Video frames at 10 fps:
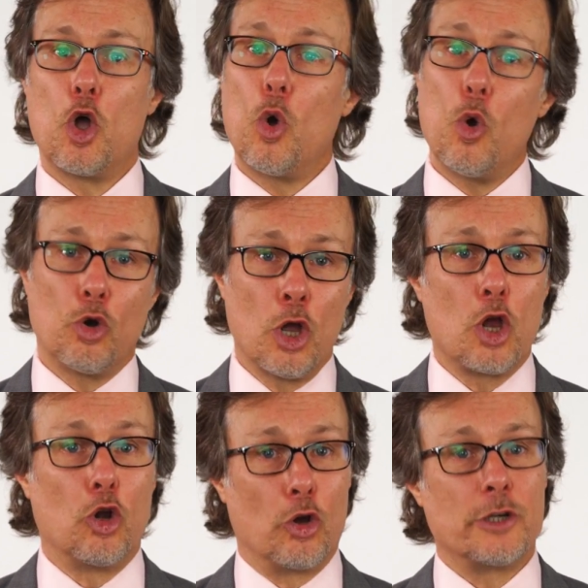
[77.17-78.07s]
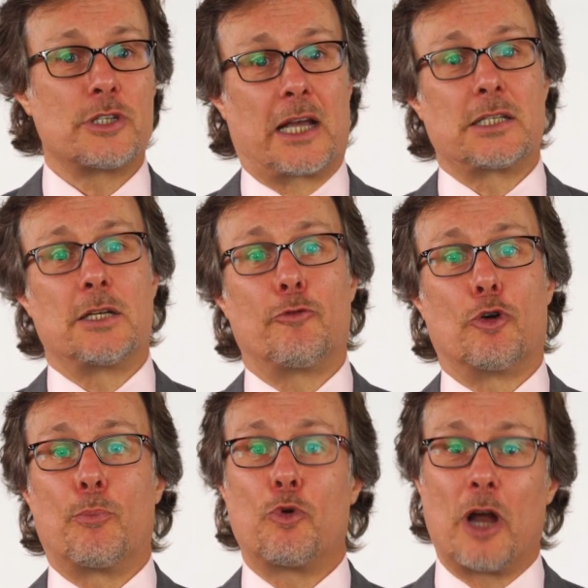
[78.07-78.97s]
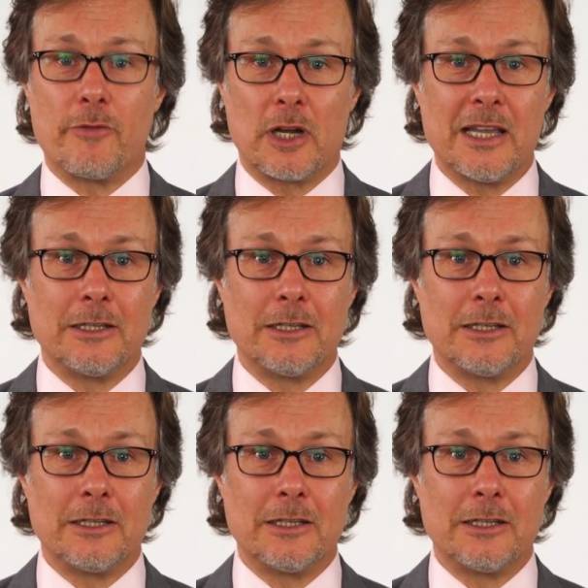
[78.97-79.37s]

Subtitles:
Or lawyers acting for a privately